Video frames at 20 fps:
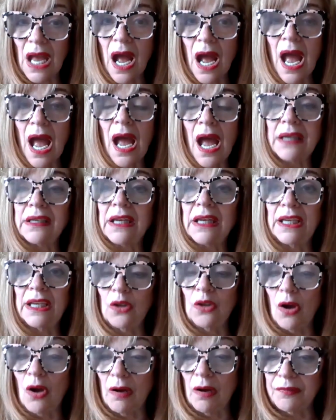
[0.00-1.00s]
at a
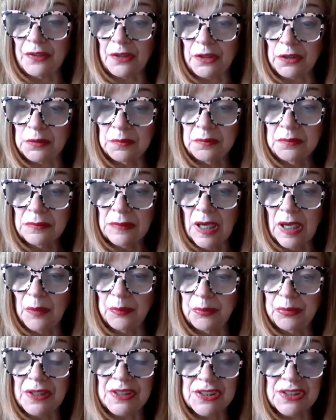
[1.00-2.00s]
law firm, a
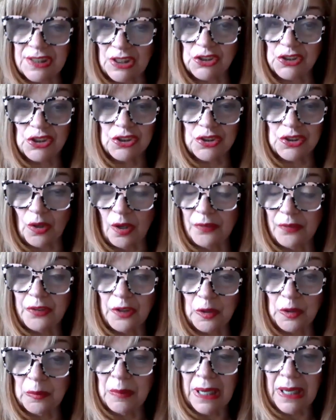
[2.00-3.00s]
prestigious law
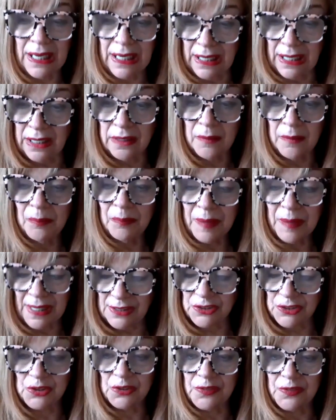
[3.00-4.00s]
firm in
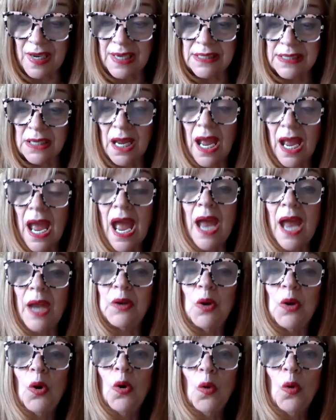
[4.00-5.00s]
Pennsylvania.
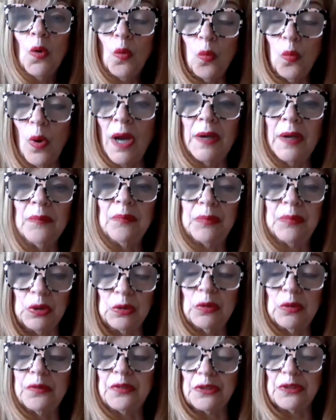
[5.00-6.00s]
And one
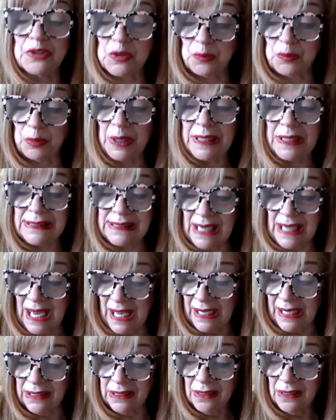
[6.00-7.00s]
beautiful spring
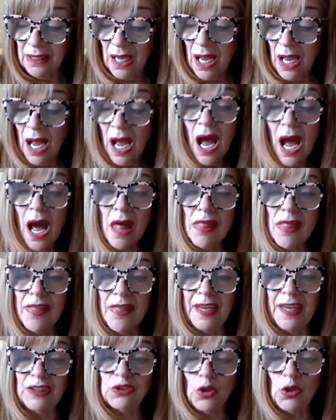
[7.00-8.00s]
day,
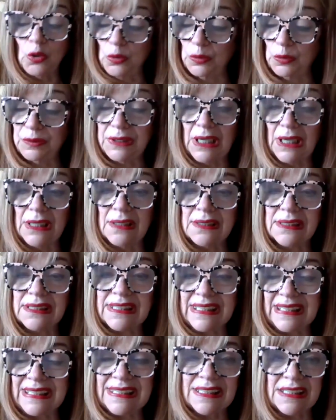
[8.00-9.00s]
they told
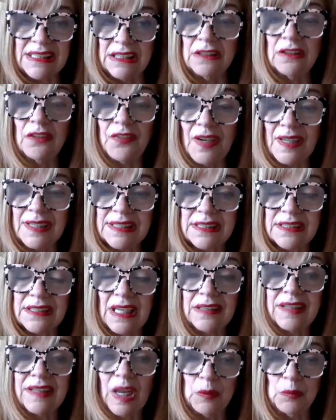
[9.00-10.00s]
16 of us
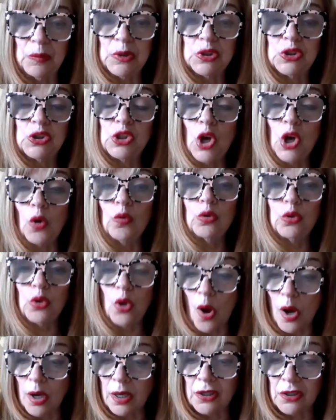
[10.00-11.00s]
that they would no
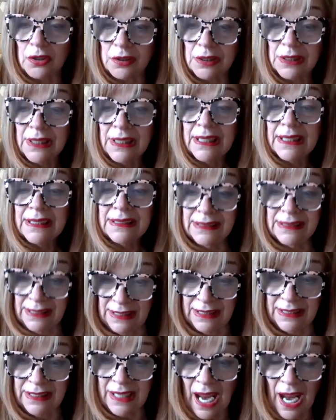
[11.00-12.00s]
longer
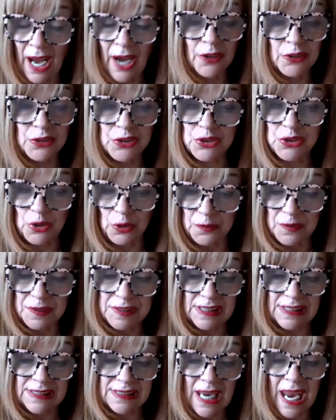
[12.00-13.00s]
need our
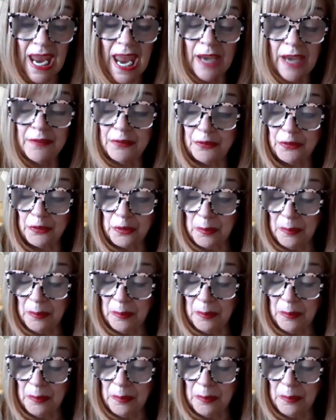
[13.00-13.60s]
services. And for